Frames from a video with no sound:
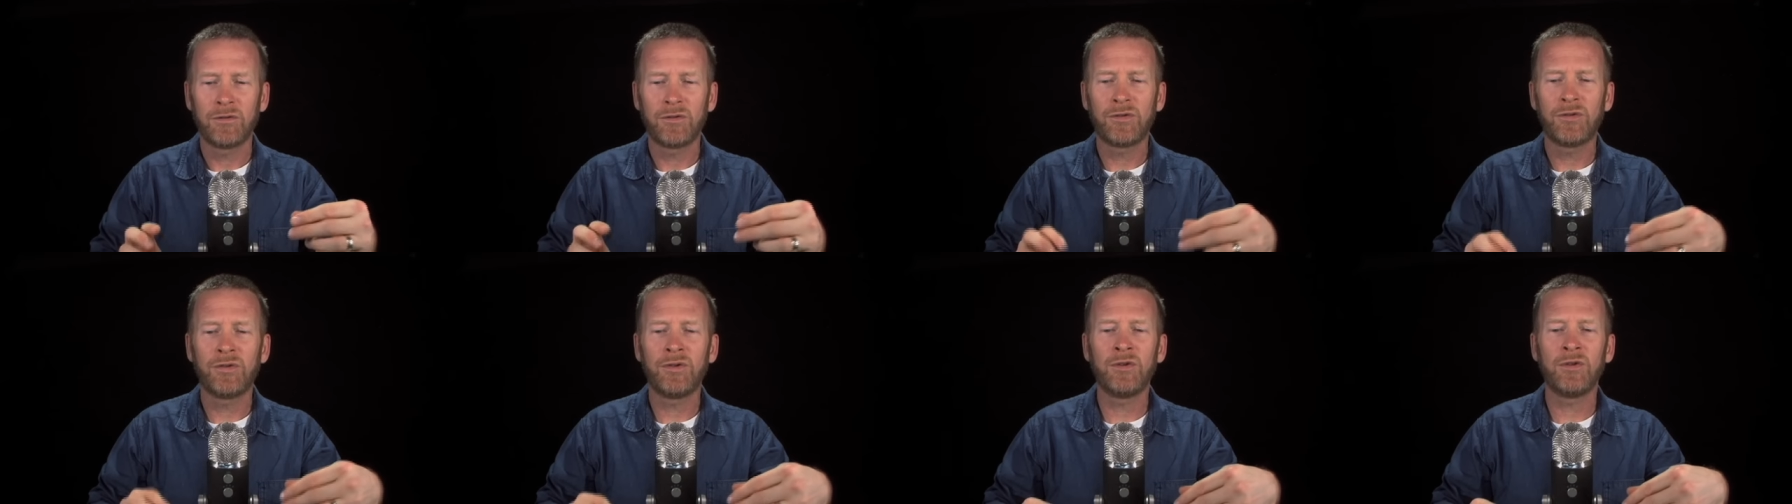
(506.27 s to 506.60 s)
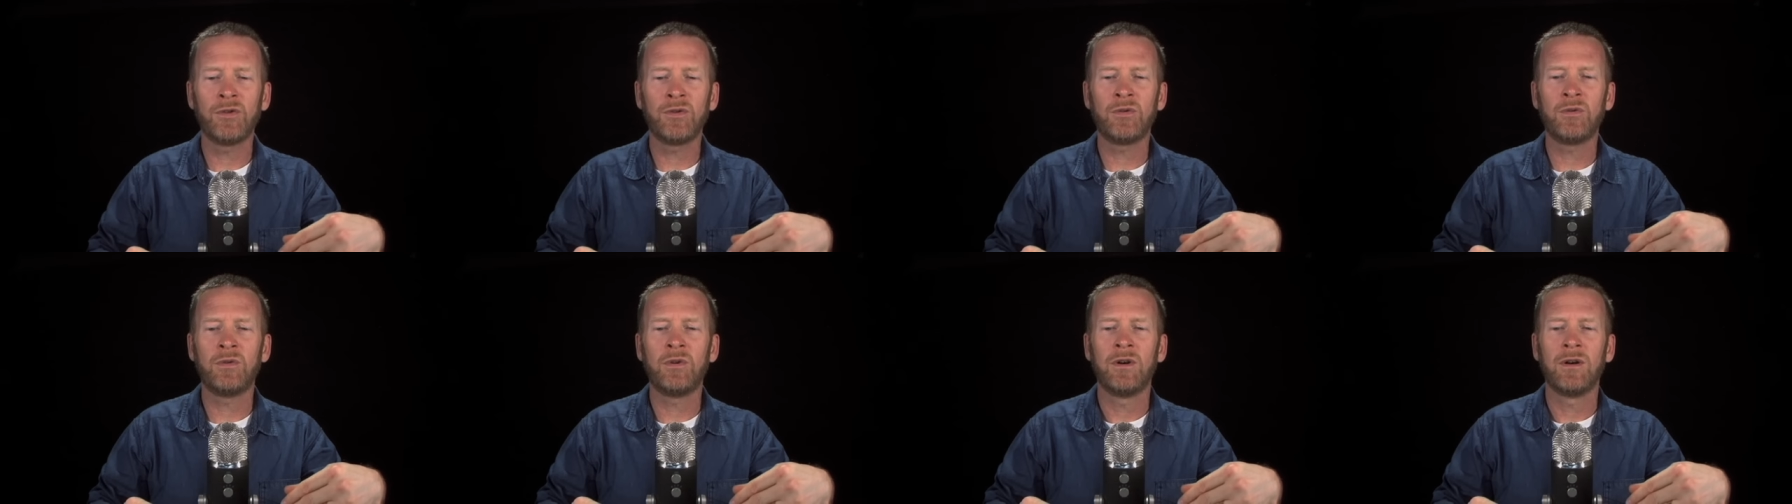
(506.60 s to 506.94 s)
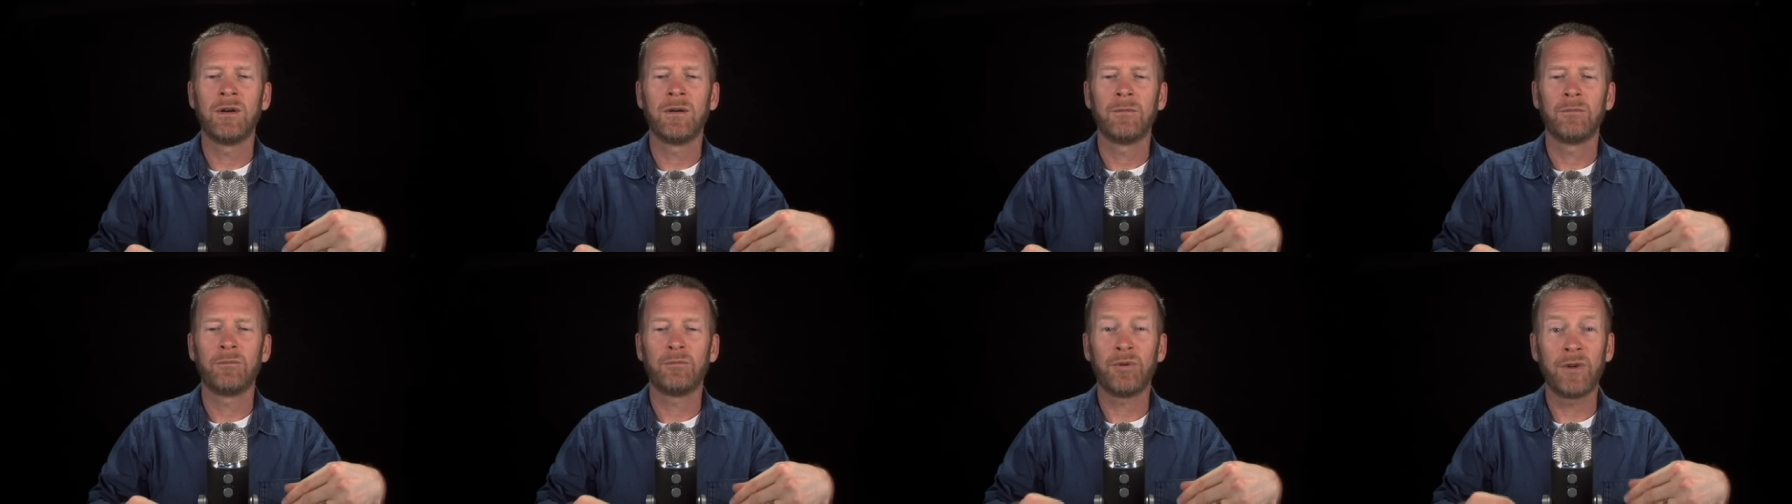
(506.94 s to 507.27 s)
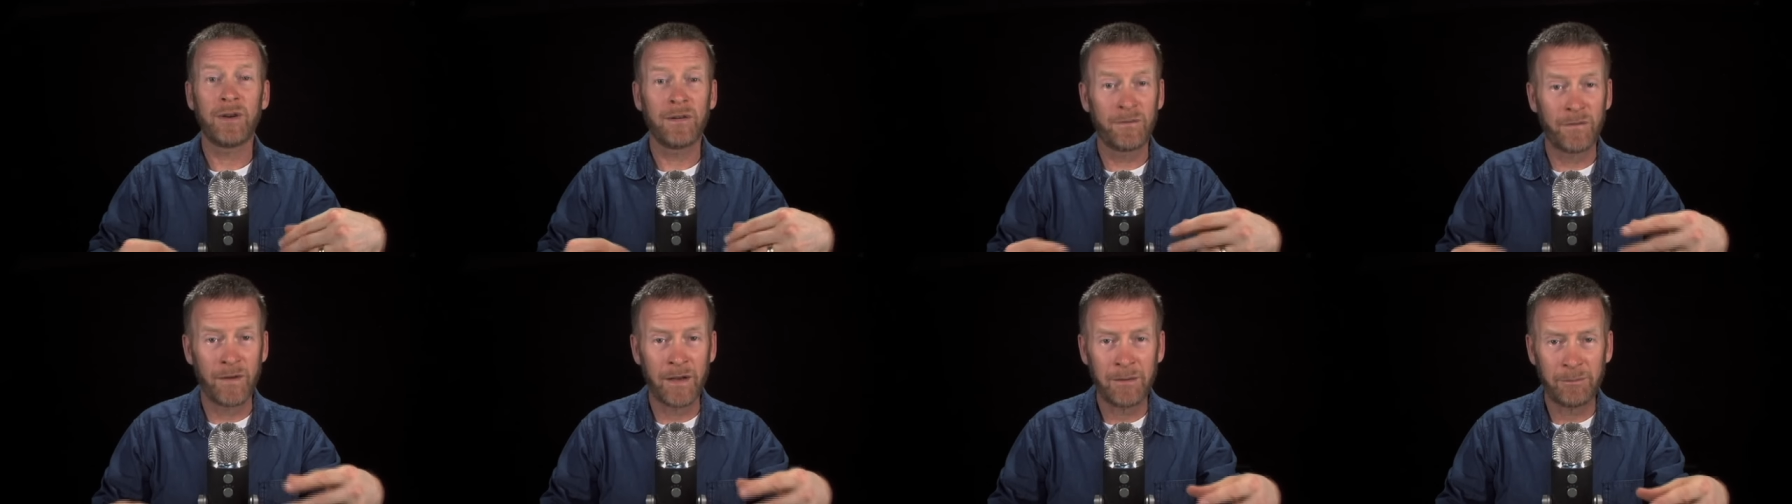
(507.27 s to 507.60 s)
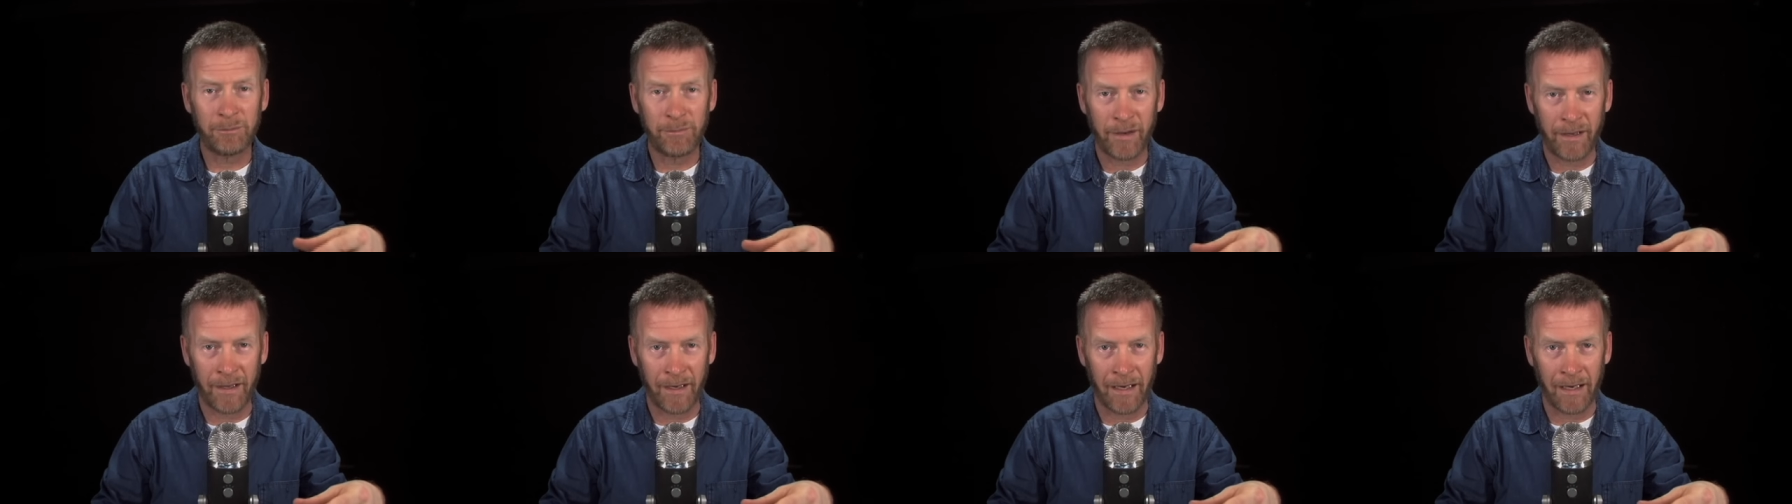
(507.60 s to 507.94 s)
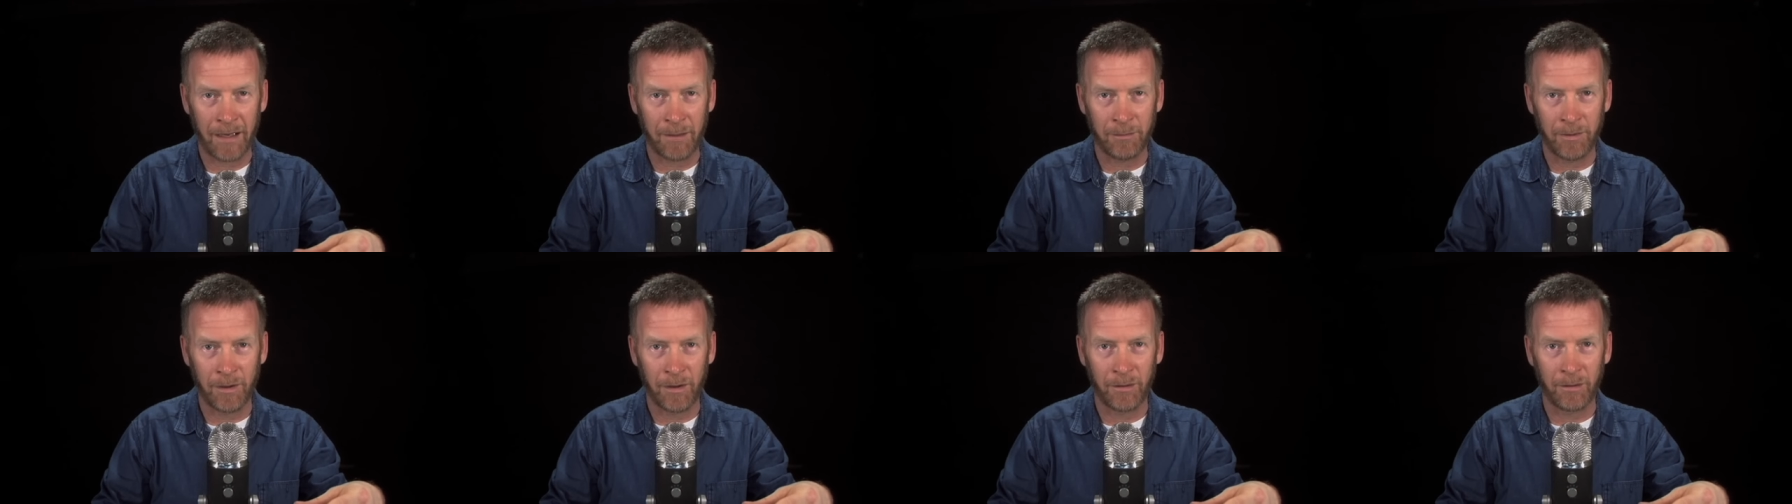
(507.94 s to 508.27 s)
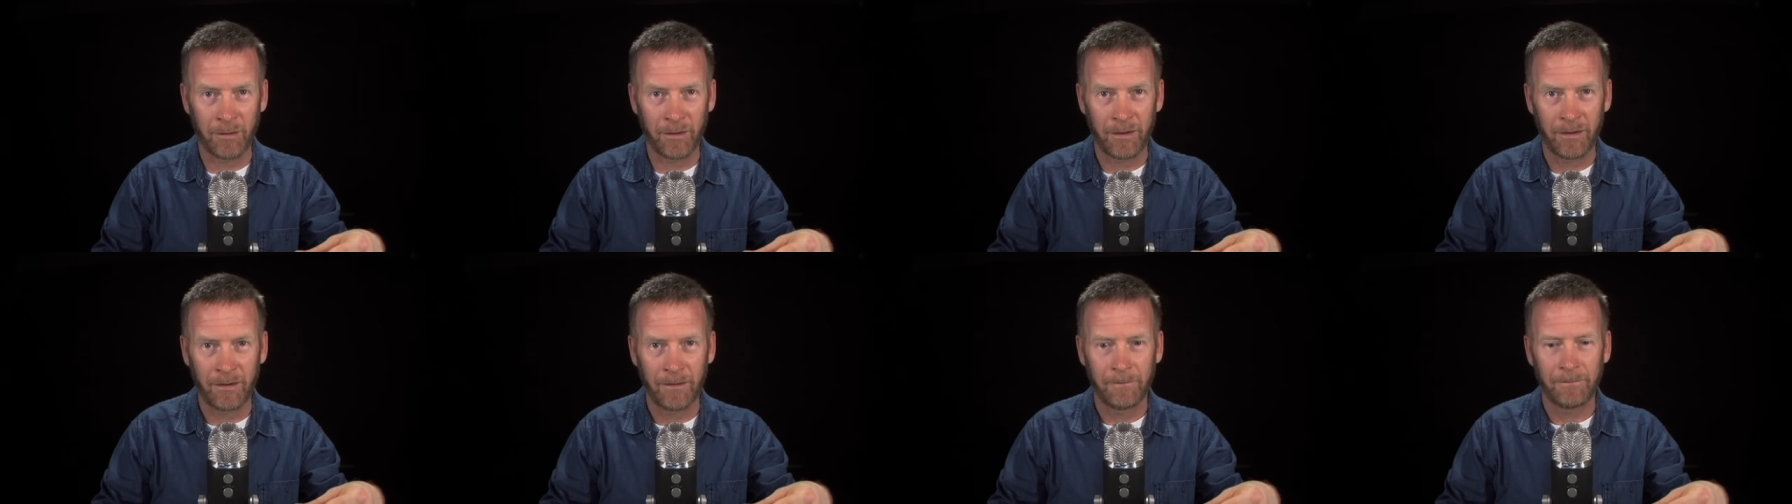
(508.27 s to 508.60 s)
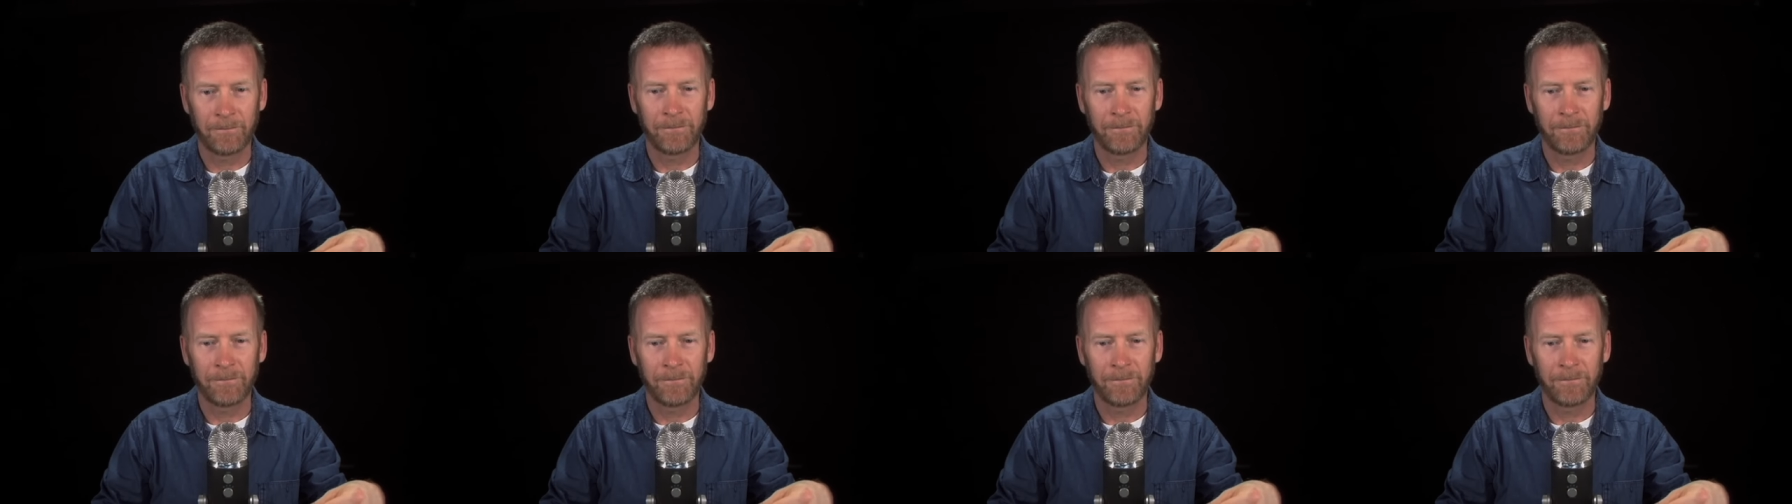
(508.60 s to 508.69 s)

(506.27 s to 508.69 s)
to prevent panic mode